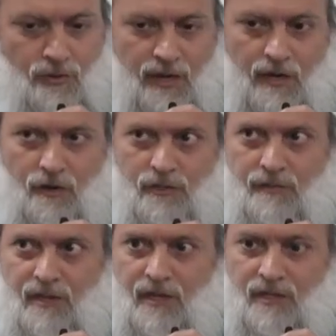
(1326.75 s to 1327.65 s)
do I know
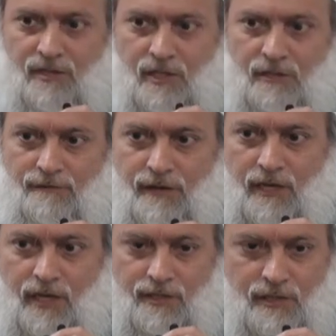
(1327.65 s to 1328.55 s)
something exists if I
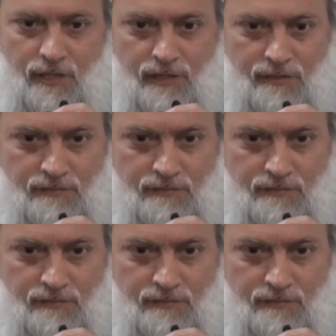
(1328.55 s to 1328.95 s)
can't see it?